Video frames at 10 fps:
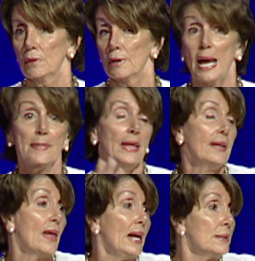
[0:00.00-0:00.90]
Had they
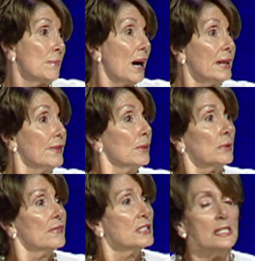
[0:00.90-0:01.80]
that in mind, they
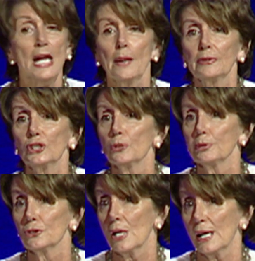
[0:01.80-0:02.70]
would have established a
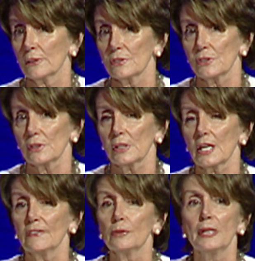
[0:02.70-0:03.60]
plutocracy, the
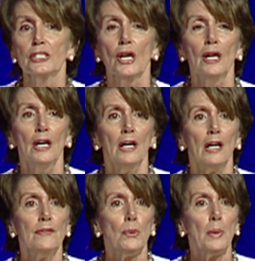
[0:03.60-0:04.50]
government
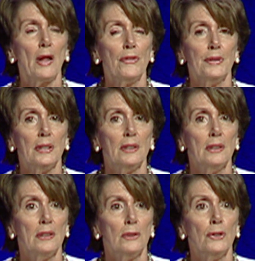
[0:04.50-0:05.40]
of the wealthy,
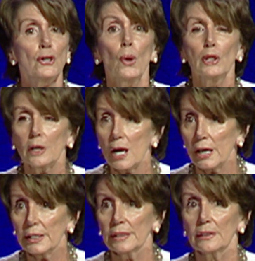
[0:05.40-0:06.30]
or an
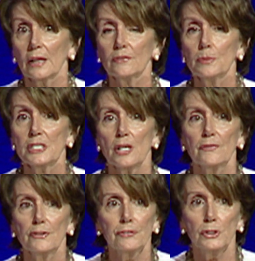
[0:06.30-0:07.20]
oligarchy, government of
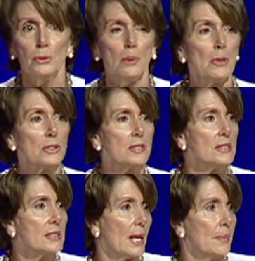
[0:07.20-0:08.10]
the few, almost the
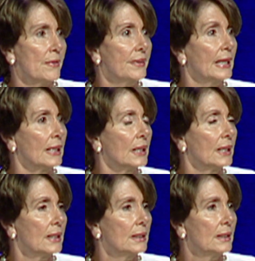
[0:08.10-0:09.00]
same thing.
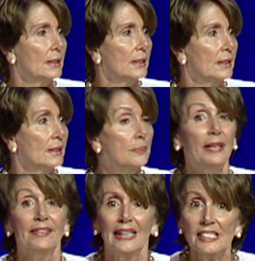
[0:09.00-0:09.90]

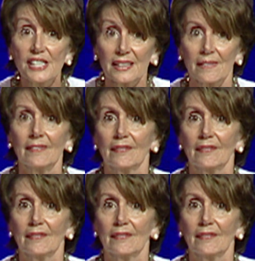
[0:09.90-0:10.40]
But they didn't.